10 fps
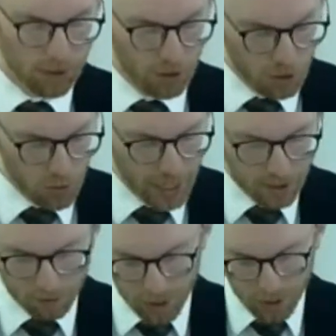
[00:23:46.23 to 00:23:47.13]
The new
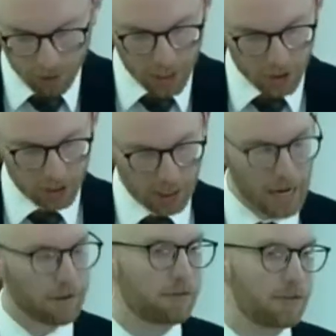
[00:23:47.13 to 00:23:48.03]
age of resurrection
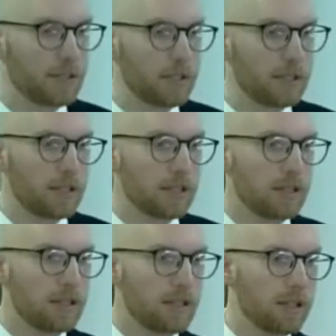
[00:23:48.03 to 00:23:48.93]
life,
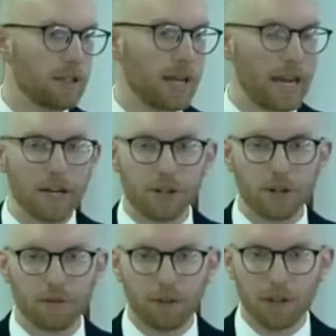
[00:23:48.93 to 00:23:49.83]
the
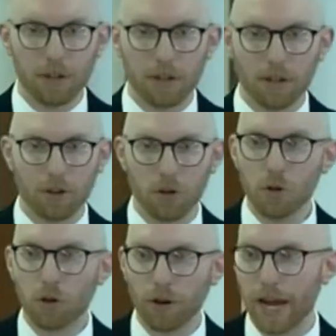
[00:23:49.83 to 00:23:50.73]
age of the
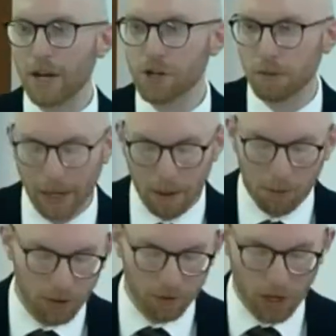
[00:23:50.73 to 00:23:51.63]
new creation
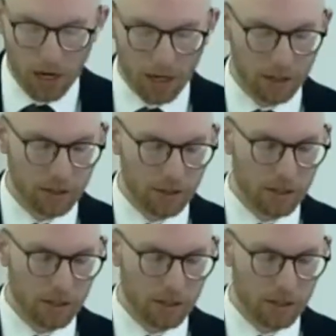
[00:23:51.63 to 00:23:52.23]
people of God,